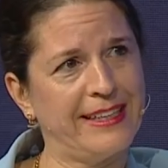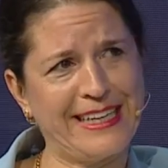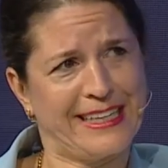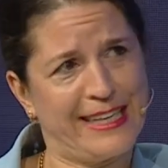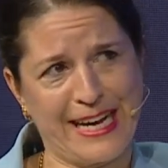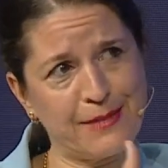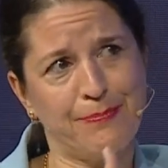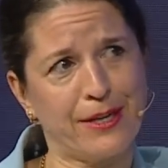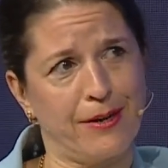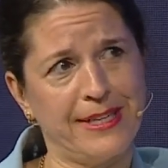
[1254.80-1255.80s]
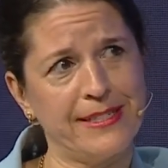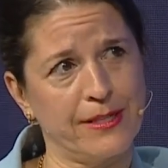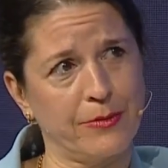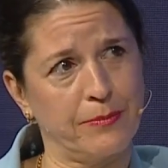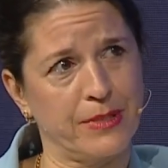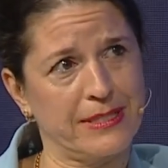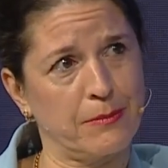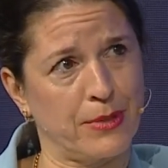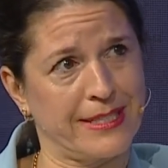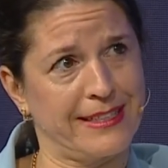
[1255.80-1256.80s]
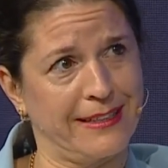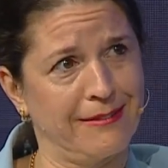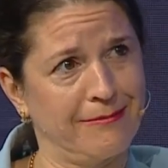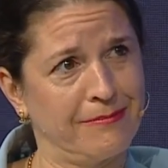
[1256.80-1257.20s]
and it hasn't become easier with Brazil.